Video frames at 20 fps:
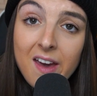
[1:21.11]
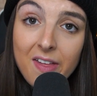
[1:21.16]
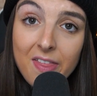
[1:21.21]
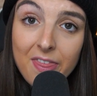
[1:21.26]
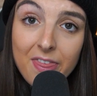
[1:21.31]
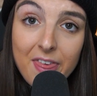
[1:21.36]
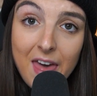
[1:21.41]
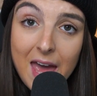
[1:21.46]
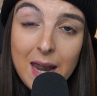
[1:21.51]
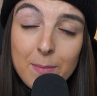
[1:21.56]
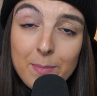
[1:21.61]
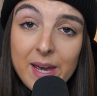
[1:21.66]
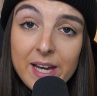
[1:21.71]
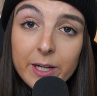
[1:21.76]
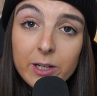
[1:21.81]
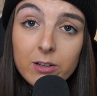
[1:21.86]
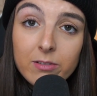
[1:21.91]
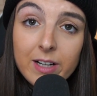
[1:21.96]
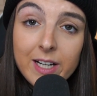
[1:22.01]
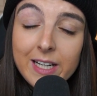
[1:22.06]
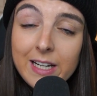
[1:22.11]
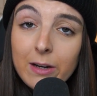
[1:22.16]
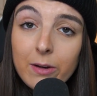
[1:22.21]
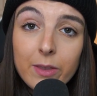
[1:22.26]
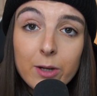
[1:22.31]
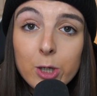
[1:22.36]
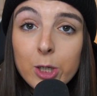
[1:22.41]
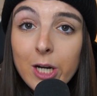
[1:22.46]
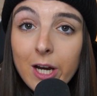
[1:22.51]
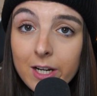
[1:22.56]
than Baker right now, and
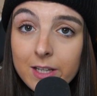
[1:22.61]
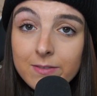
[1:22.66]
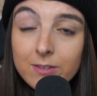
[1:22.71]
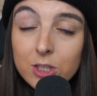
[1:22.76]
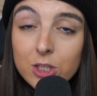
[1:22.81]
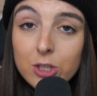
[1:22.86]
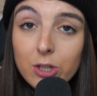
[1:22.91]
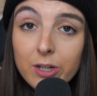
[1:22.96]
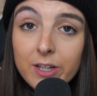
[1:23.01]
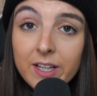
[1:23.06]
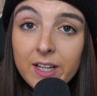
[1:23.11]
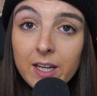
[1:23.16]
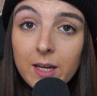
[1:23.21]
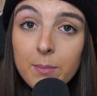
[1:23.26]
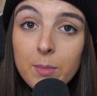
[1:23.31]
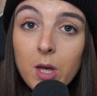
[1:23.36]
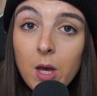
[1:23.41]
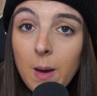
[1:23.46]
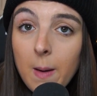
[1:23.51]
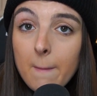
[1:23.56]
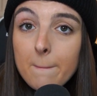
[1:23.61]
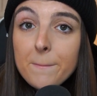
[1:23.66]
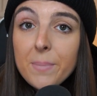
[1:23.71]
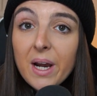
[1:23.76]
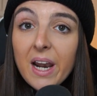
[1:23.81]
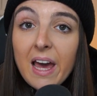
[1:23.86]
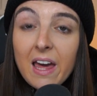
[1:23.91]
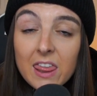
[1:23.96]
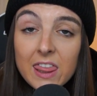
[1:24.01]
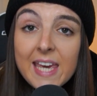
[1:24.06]
they're not even starting him. But
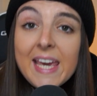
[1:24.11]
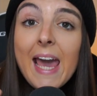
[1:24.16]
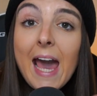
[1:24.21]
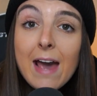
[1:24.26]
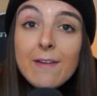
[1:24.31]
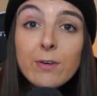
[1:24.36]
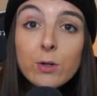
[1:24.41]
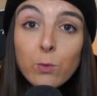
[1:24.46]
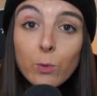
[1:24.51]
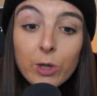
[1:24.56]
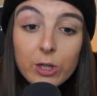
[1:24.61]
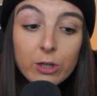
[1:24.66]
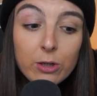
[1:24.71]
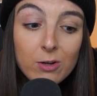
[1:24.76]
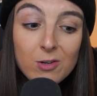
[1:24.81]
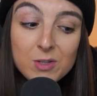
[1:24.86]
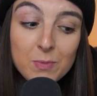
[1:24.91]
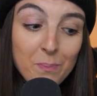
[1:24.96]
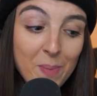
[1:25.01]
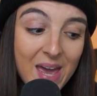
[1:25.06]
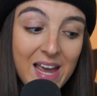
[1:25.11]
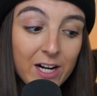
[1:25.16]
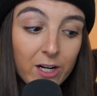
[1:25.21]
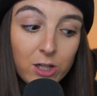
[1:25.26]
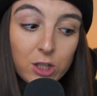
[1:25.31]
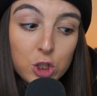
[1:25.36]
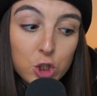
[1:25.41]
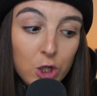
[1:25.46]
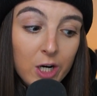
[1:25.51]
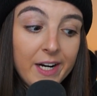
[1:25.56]
I think everyone knows Baker
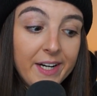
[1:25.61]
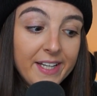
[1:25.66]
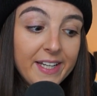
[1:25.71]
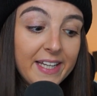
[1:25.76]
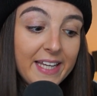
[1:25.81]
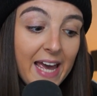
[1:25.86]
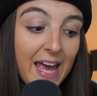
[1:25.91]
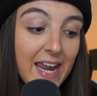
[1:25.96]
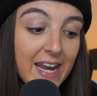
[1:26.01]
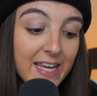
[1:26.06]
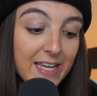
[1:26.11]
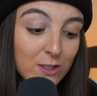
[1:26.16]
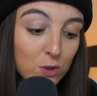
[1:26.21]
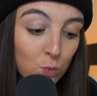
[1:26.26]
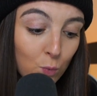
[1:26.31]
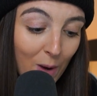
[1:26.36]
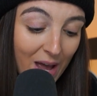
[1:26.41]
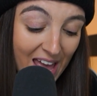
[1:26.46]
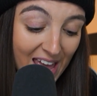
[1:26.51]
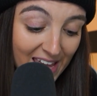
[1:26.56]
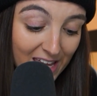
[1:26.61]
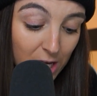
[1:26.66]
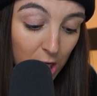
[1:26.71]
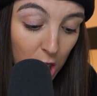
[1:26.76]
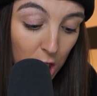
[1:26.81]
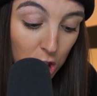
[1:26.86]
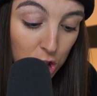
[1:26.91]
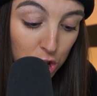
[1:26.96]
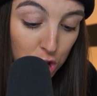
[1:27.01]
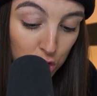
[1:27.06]
is trying to get his way
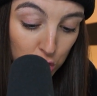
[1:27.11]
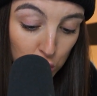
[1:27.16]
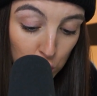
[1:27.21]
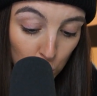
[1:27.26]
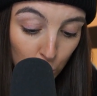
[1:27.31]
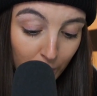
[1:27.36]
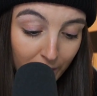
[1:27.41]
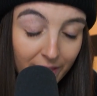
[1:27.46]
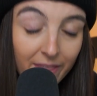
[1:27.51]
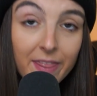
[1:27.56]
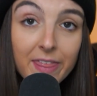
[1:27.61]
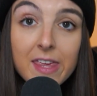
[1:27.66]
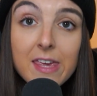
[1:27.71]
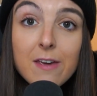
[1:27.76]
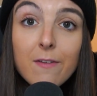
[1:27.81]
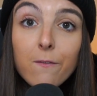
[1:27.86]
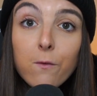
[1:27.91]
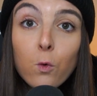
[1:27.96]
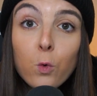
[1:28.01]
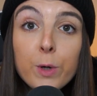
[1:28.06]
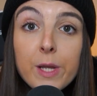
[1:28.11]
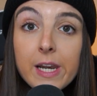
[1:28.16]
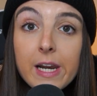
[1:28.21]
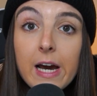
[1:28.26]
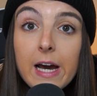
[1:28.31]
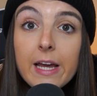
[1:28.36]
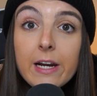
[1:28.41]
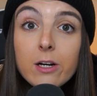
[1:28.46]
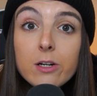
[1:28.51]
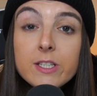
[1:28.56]
to the
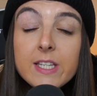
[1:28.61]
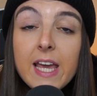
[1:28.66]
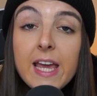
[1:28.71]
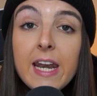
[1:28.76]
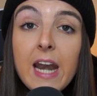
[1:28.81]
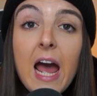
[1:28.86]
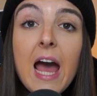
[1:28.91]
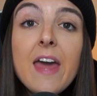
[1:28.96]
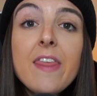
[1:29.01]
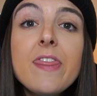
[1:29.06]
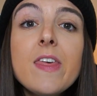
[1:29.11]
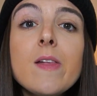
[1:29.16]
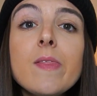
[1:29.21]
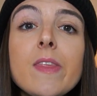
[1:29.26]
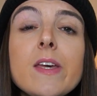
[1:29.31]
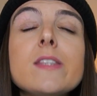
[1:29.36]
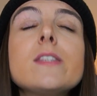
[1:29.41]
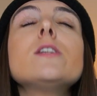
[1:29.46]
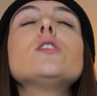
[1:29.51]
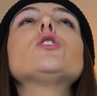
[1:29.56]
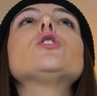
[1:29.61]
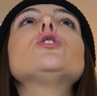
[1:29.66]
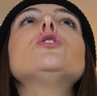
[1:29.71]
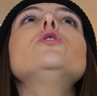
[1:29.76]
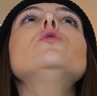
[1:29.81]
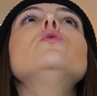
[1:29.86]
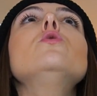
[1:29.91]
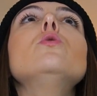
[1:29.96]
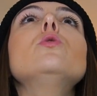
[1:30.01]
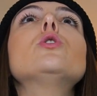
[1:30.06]
49ers. And I think this is
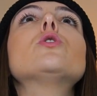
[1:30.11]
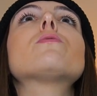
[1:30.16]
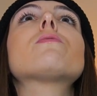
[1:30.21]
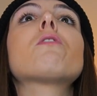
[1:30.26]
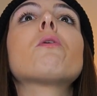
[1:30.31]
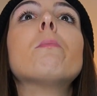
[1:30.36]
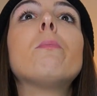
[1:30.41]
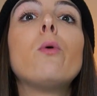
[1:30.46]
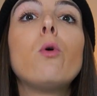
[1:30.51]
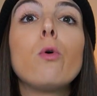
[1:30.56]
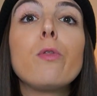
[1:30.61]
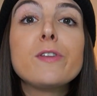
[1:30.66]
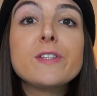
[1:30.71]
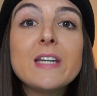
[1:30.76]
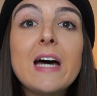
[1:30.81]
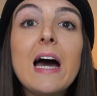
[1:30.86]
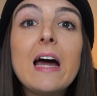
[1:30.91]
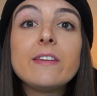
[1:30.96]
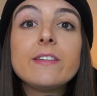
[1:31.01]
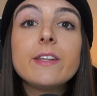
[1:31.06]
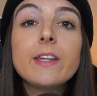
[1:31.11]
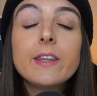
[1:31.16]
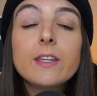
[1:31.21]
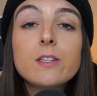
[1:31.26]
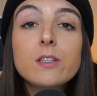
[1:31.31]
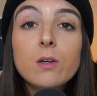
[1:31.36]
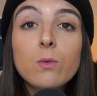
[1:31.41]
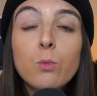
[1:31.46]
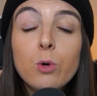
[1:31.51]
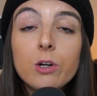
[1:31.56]
huge for both sides. I think
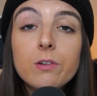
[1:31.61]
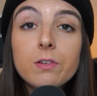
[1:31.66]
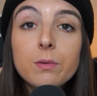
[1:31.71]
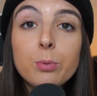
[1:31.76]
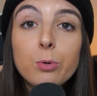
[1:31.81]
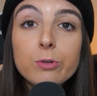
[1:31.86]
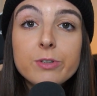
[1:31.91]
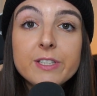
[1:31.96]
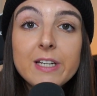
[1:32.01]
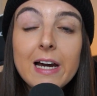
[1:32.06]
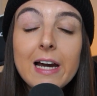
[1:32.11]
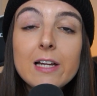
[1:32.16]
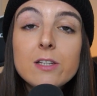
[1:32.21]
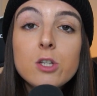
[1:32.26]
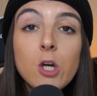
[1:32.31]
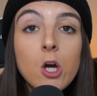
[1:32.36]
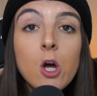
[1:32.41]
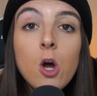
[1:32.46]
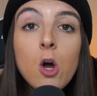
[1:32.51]
this can work for both sides.